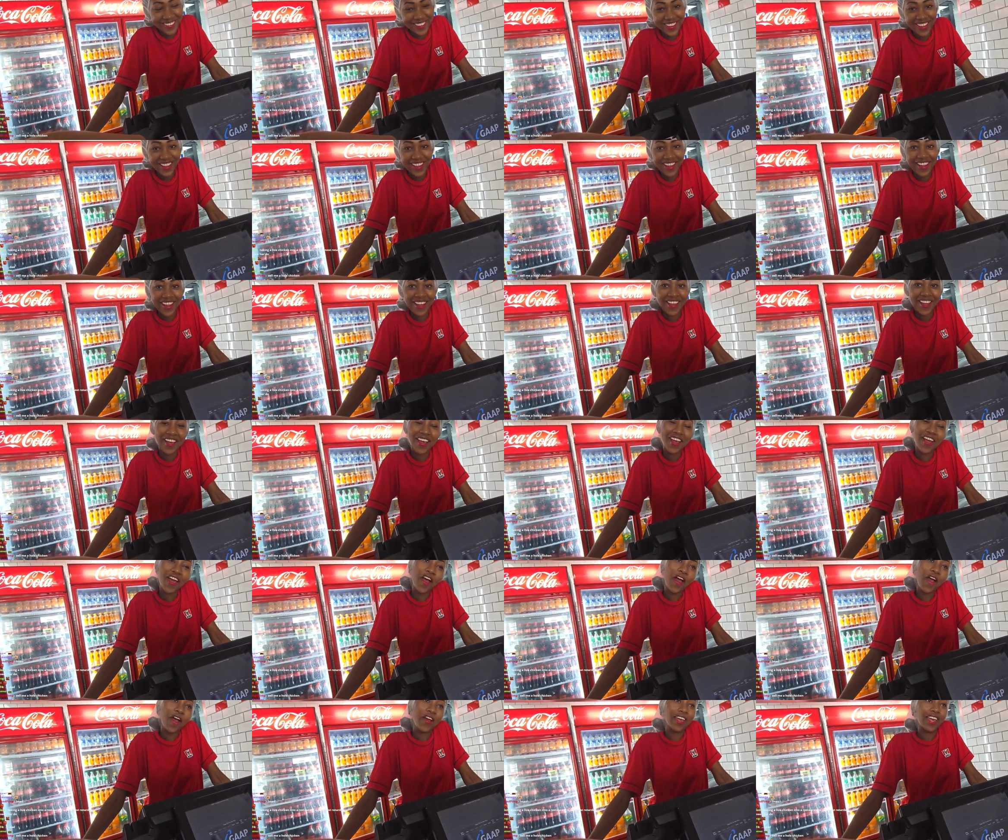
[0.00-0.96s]

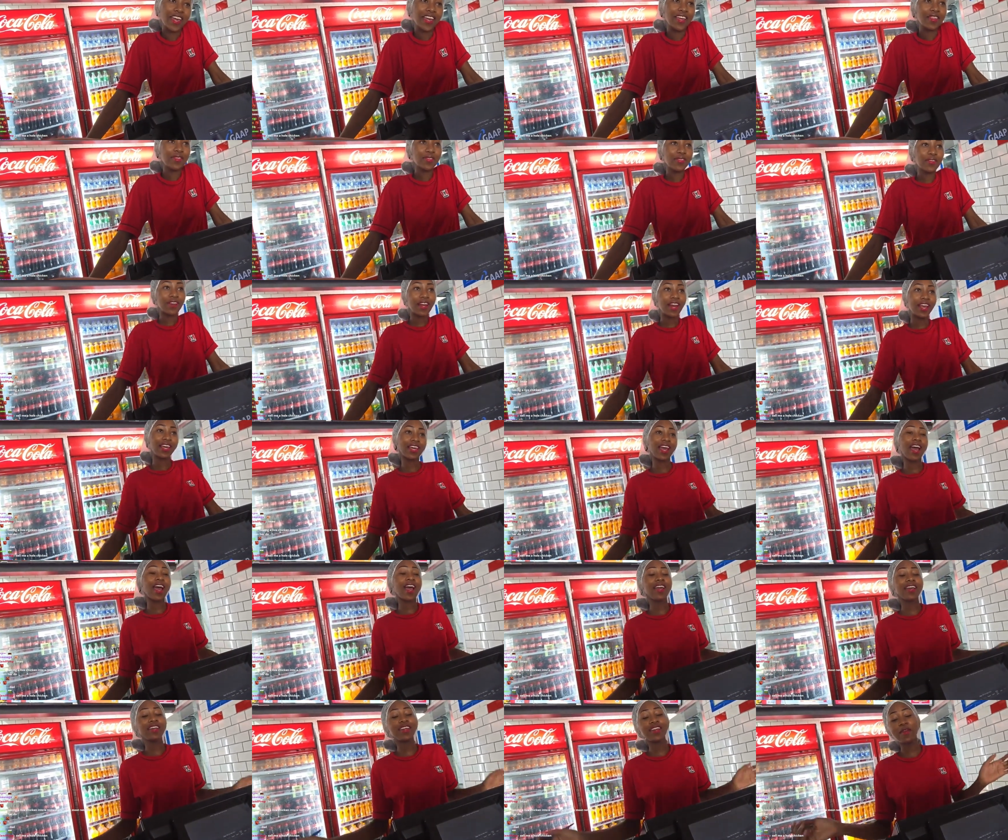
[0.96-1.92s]
Okay, so like it
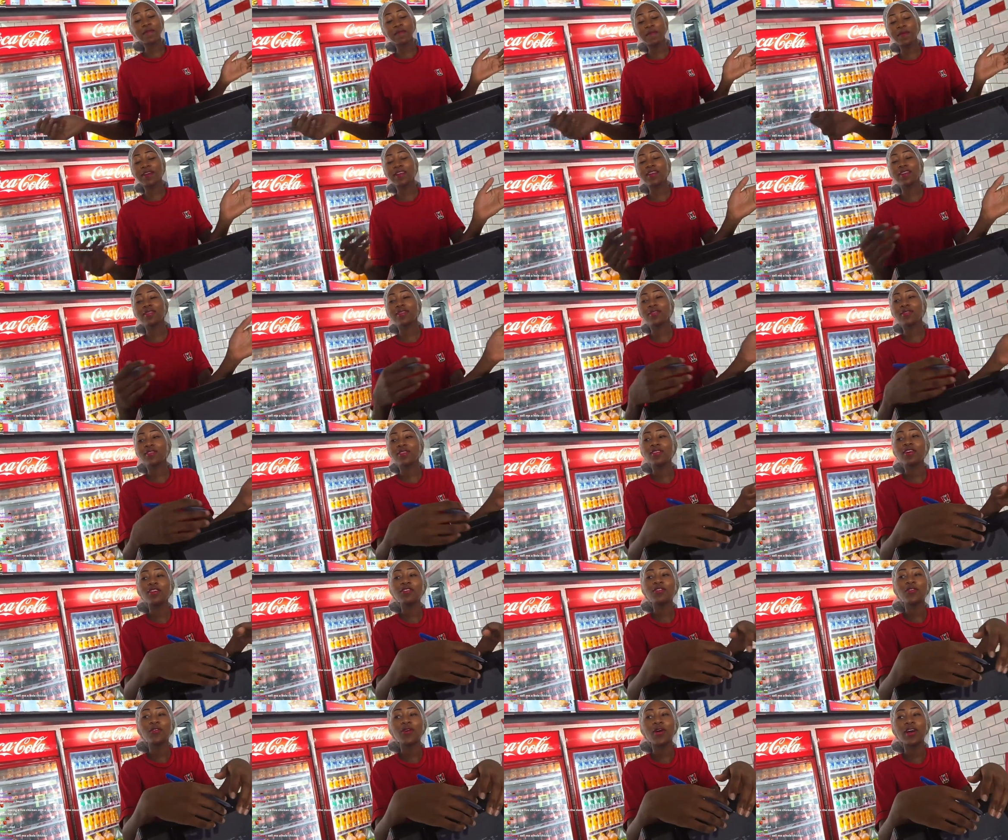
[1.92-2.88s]
depends what you
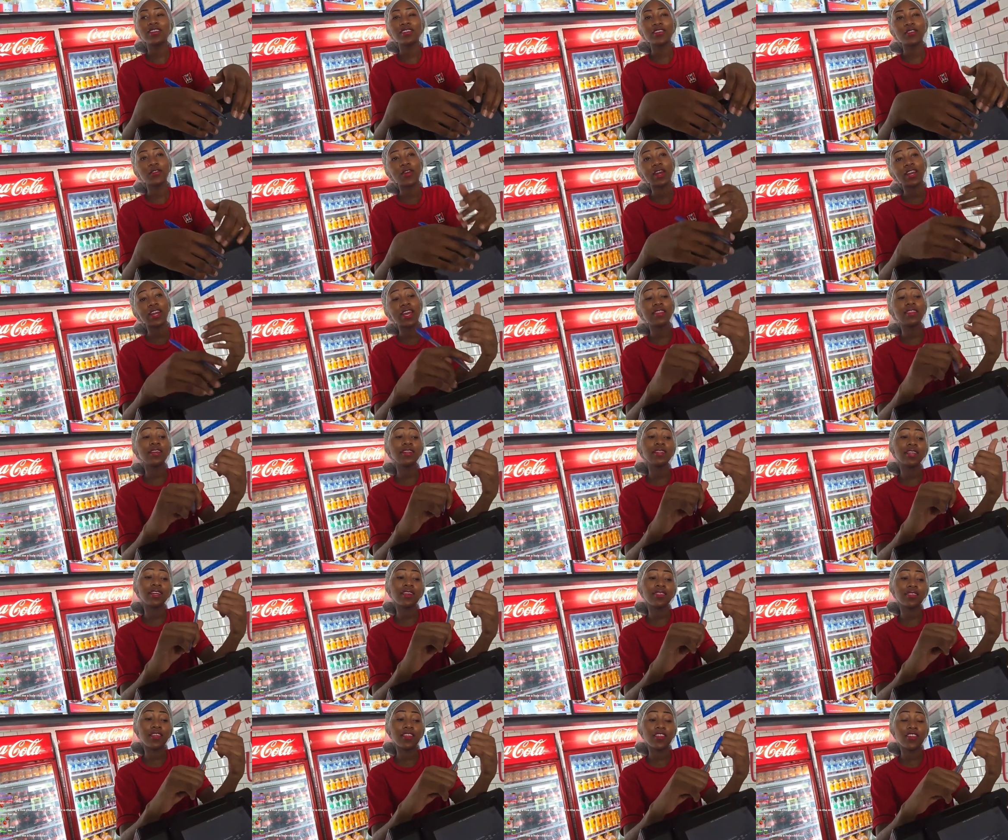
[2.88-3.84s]
want. You can either get the
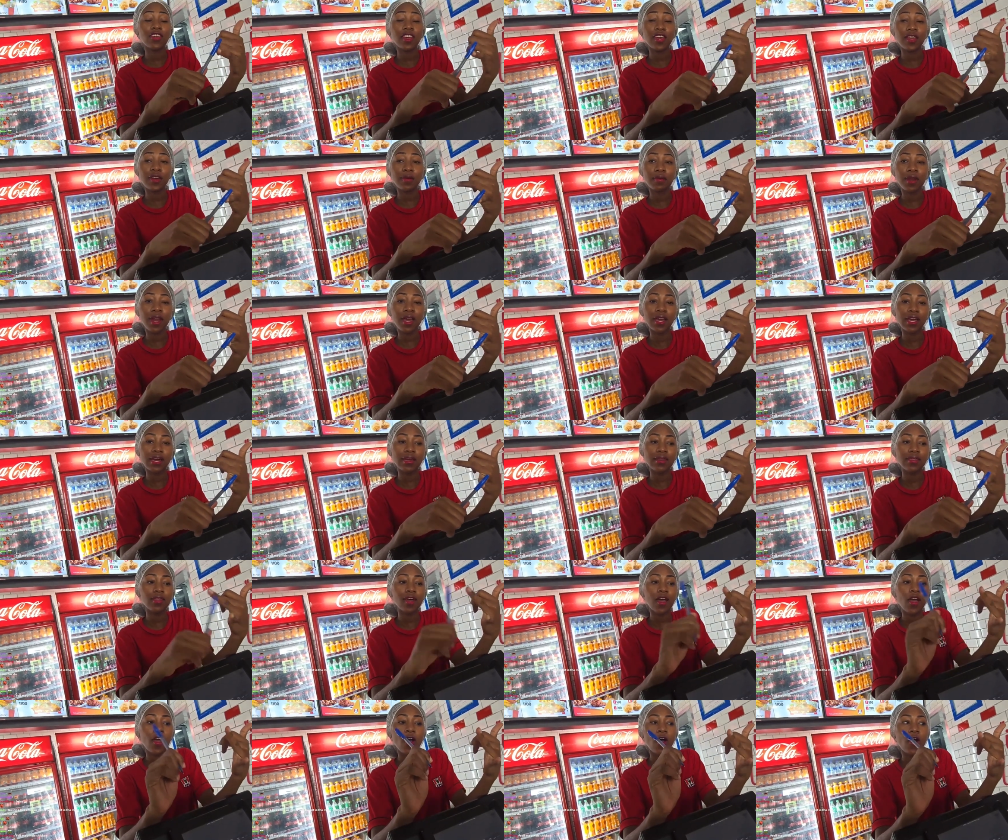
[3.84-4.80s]
chicken nugget
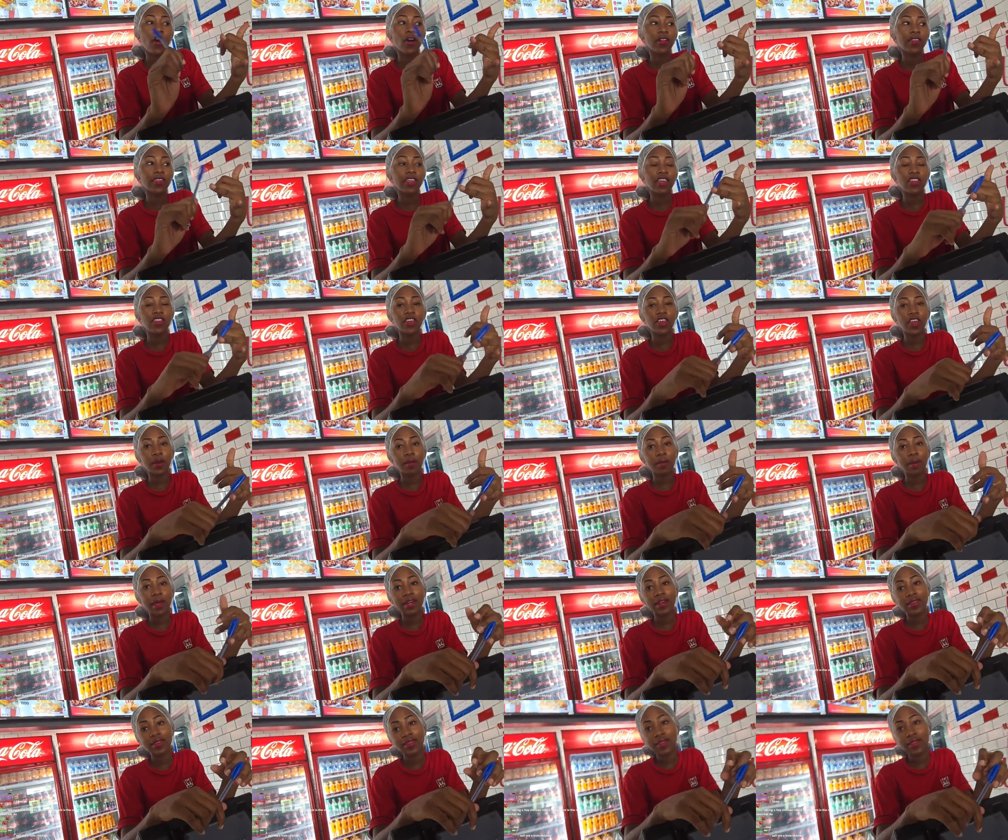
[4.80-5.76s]
or the chicken breast.